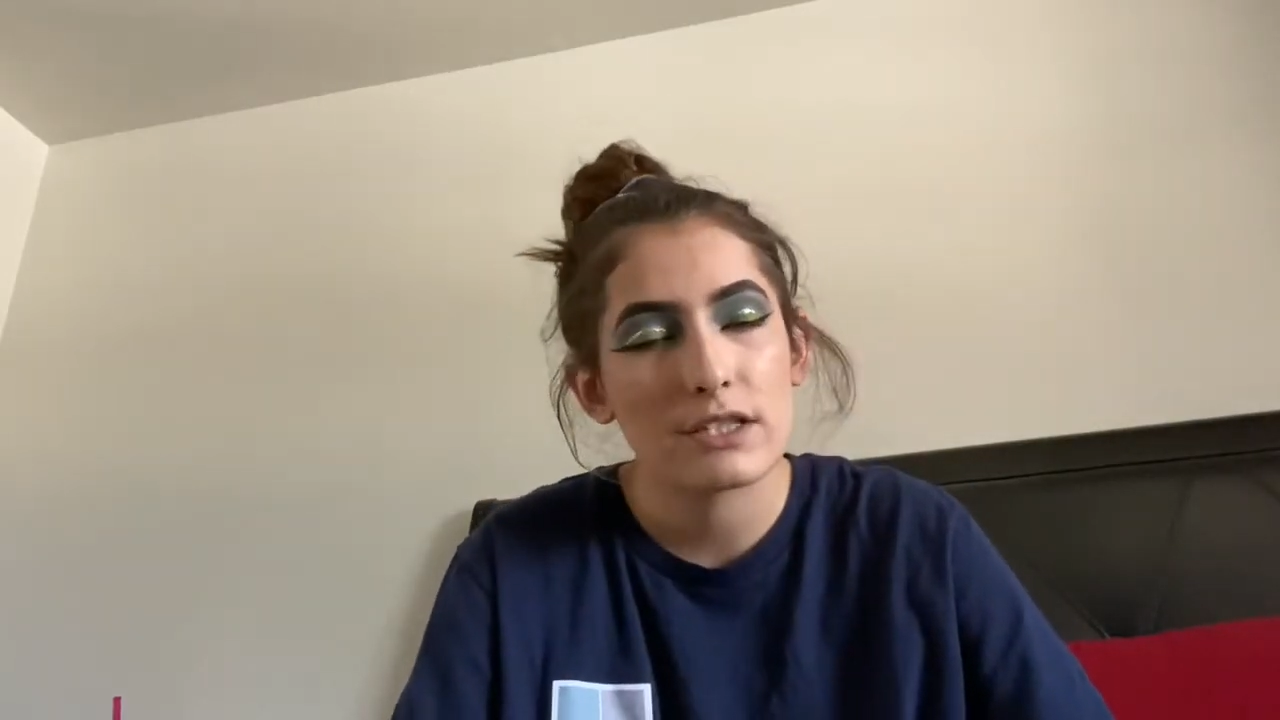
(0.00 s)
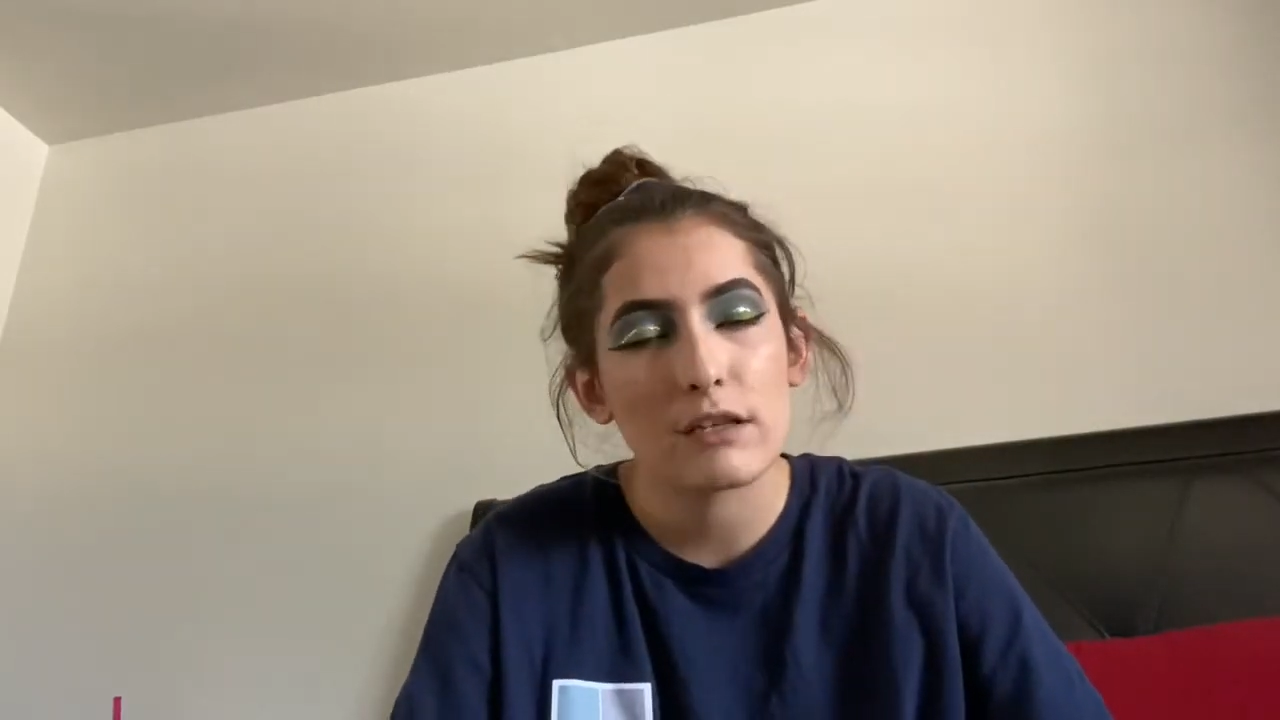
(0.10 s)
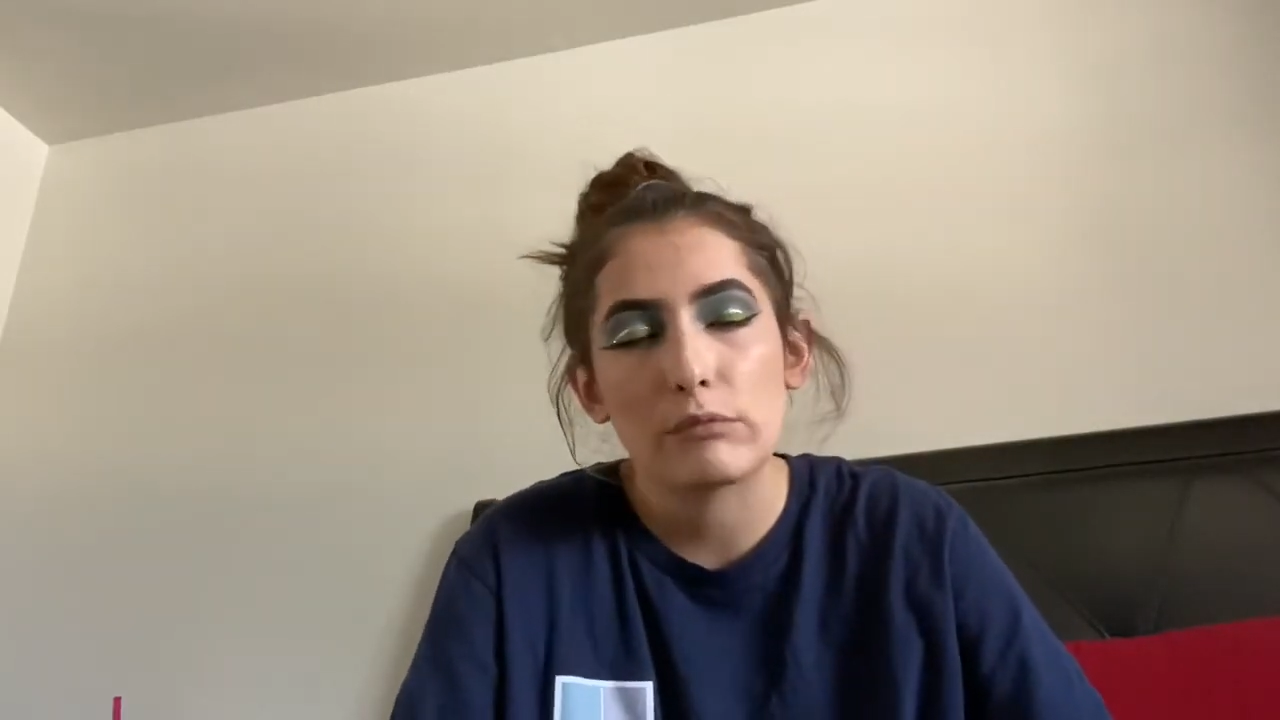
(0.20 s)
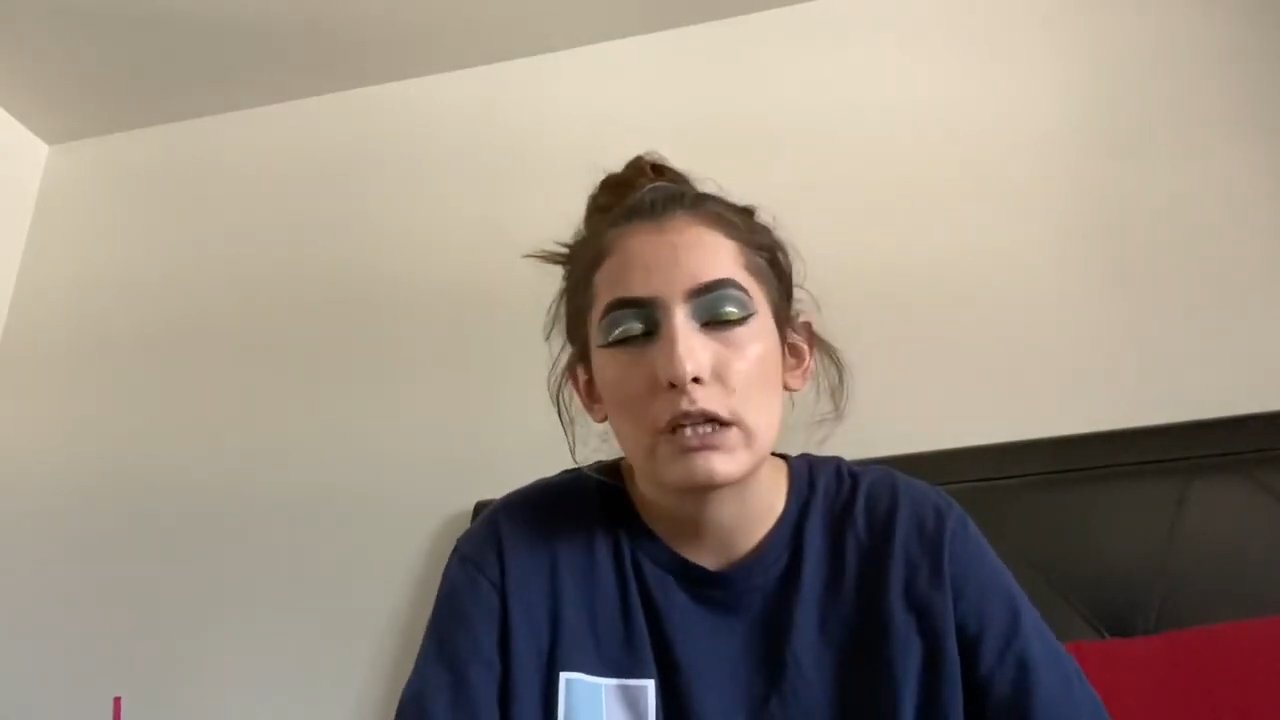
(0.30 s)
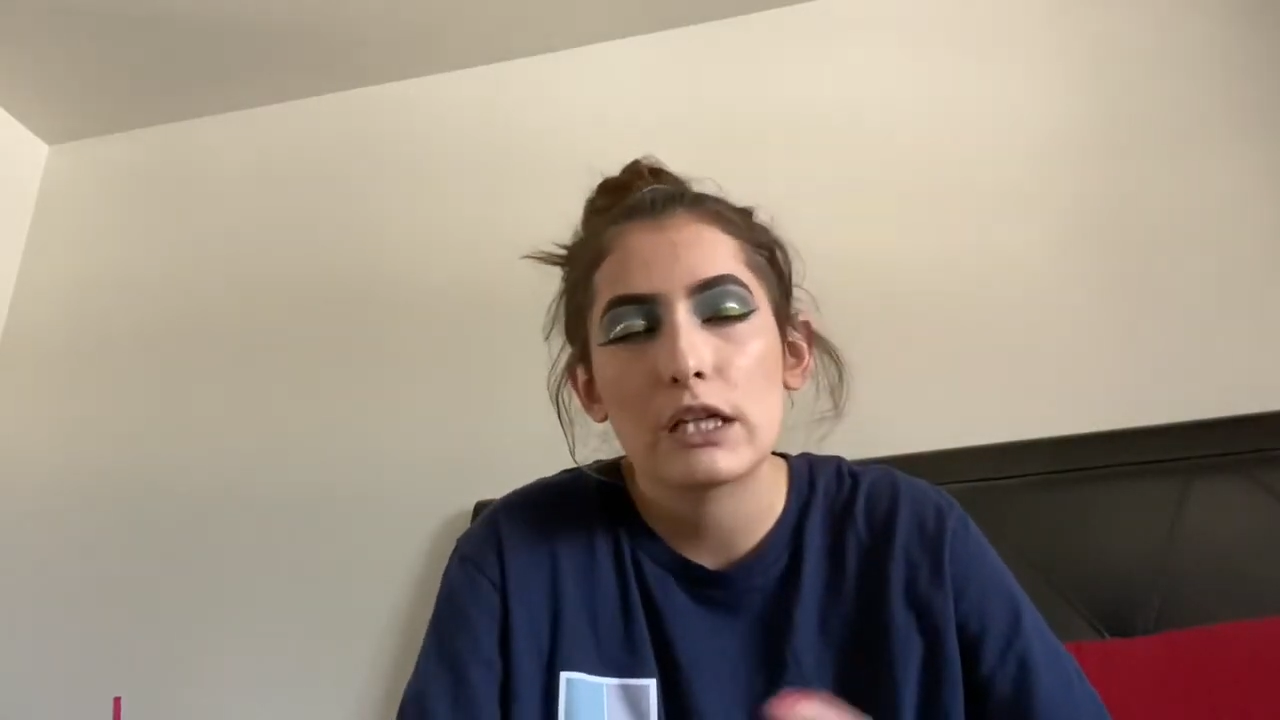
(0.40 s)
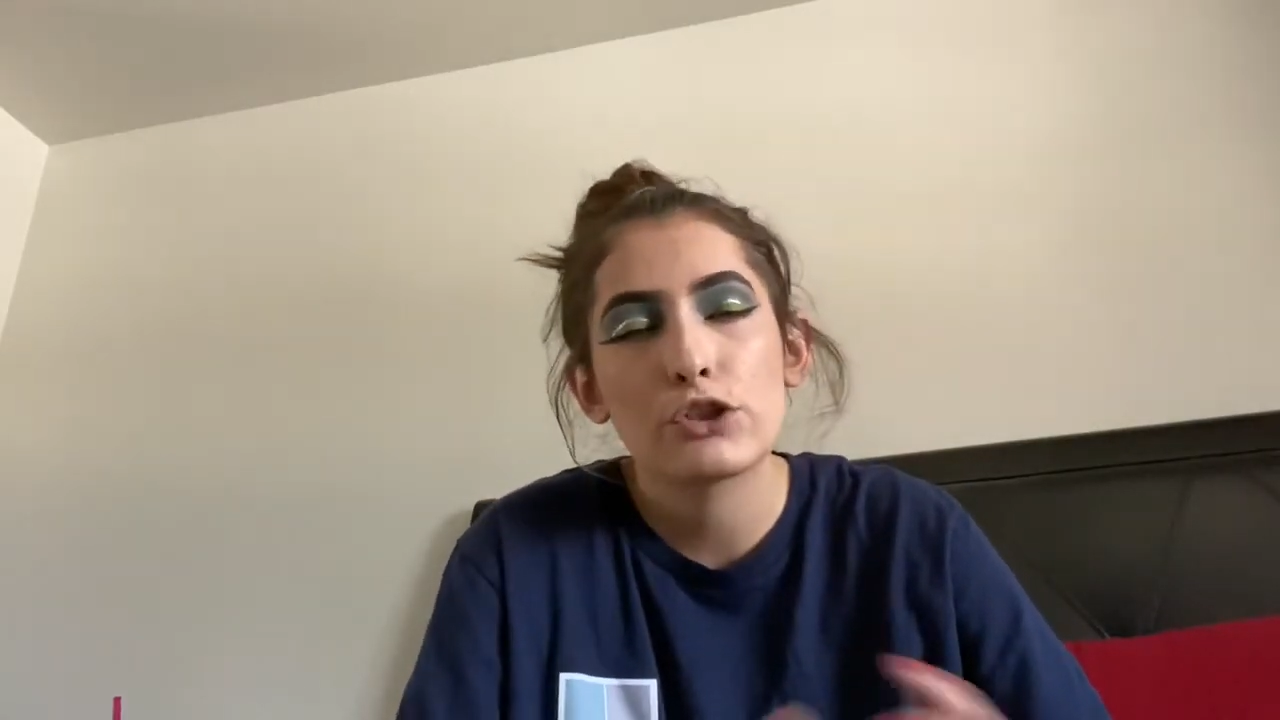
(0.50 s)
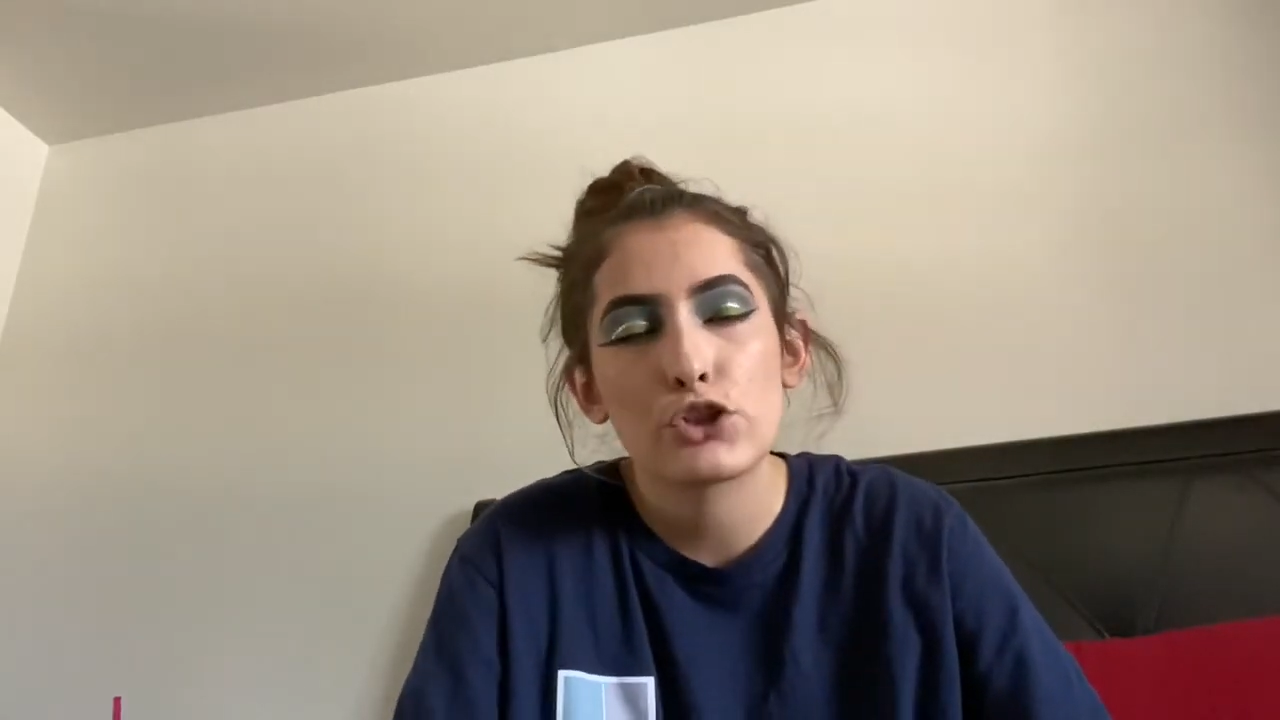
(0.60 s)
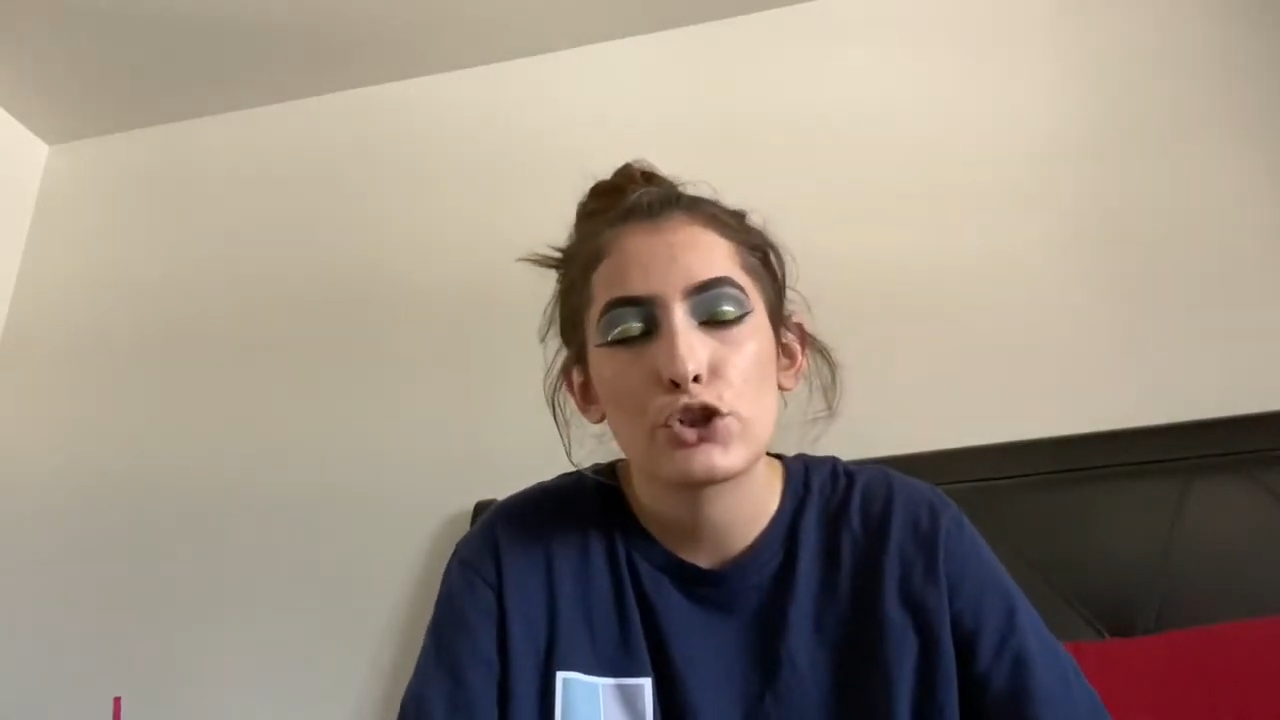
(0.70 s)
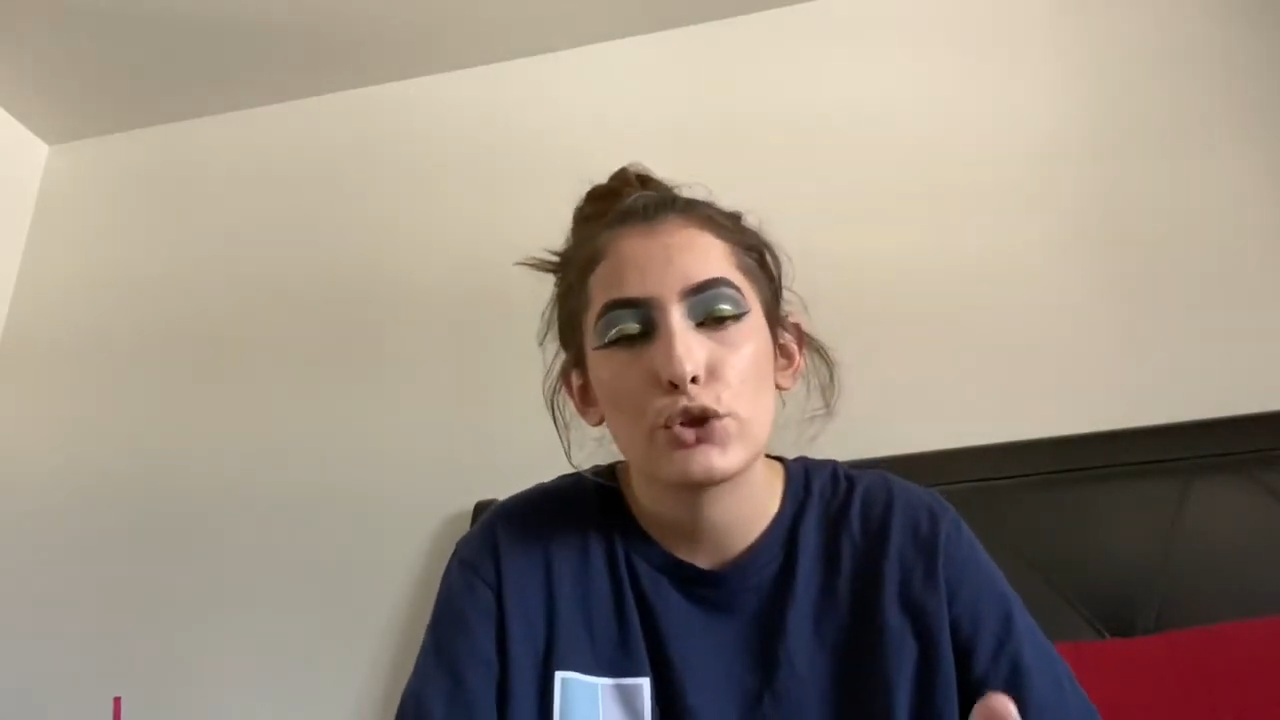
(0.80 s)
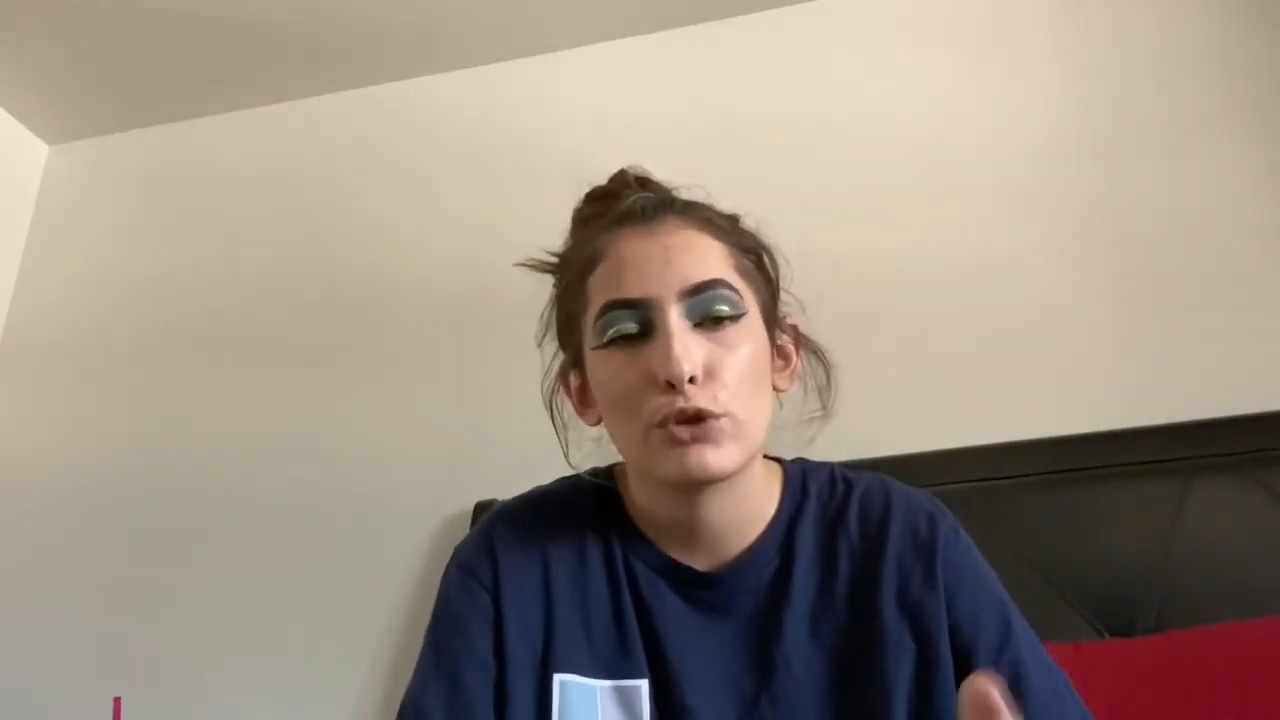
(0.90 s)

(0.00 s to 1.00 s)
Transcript: something to